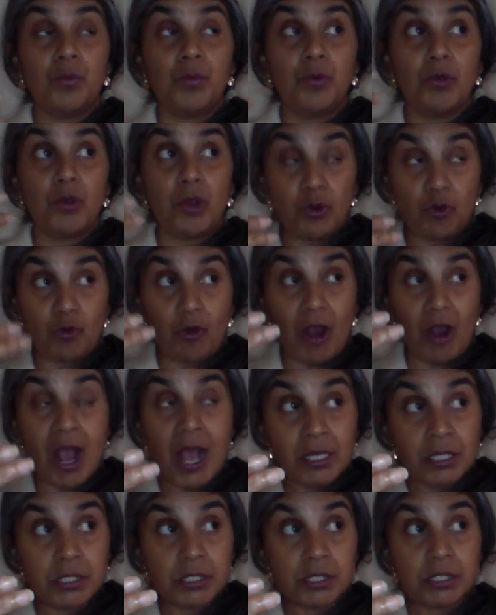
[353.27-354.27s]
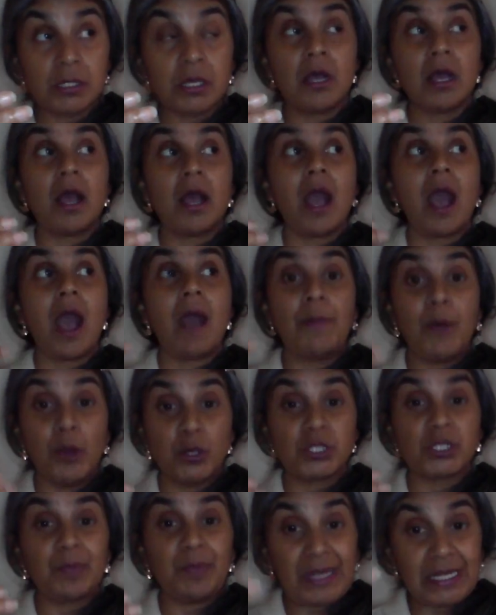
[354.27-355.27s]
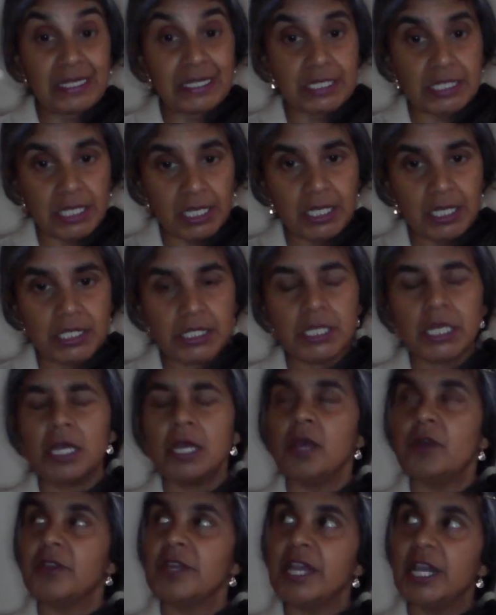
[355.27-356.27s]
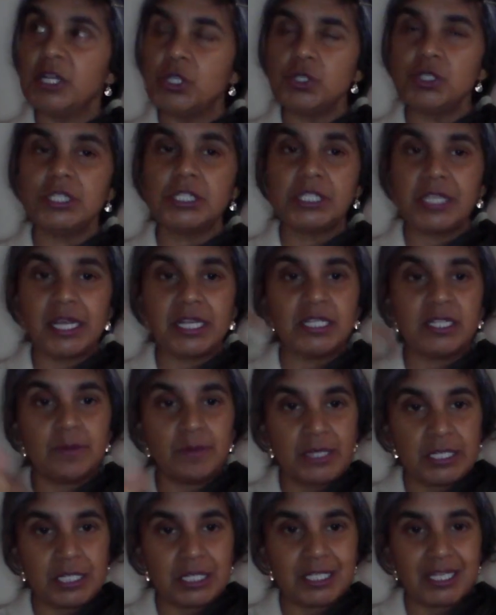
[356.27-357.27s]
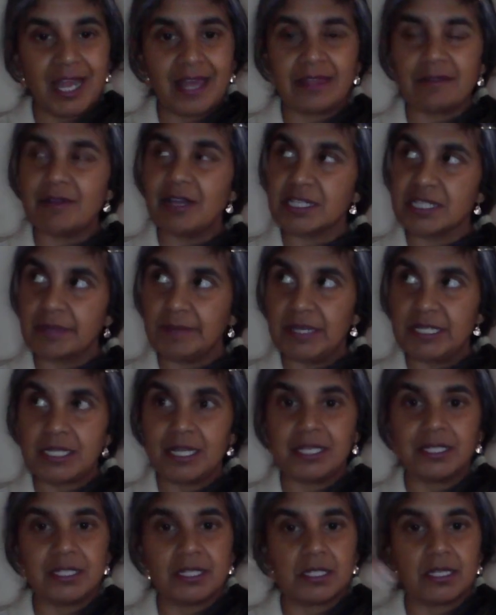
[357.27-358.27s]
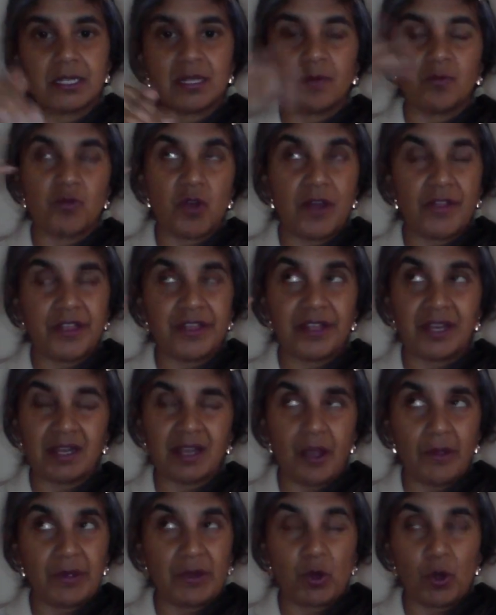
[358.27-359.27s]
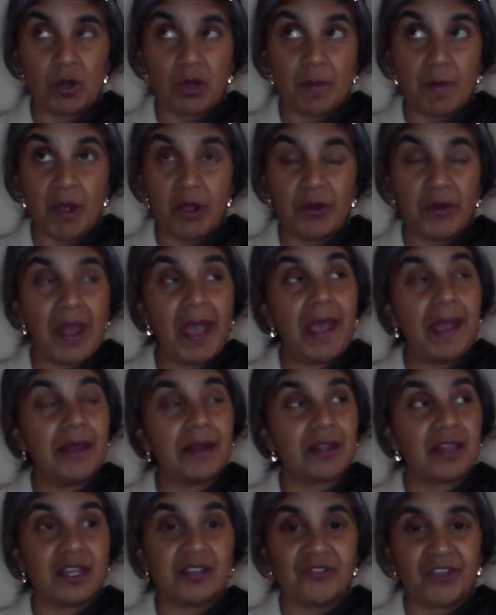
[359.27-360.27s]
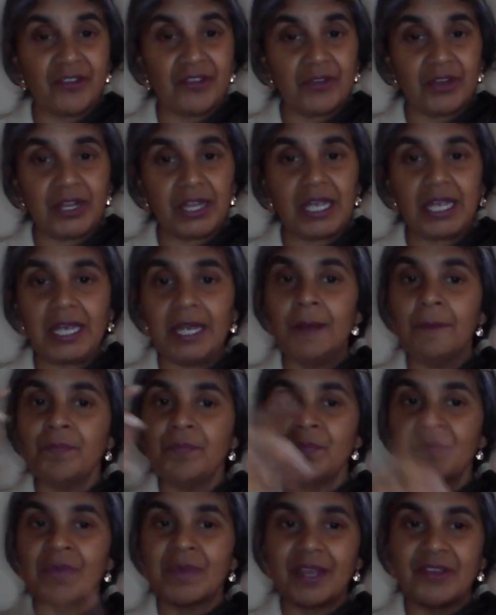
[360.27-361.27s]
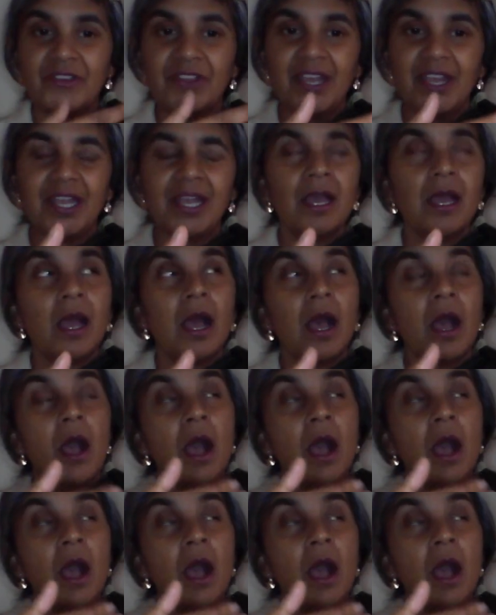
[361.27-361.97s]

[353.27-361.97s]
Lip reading: progress and possibilities, the angels are saying to me to say, they're asking me to listen to them rather than going on in my own head. They're so funny. They're saying,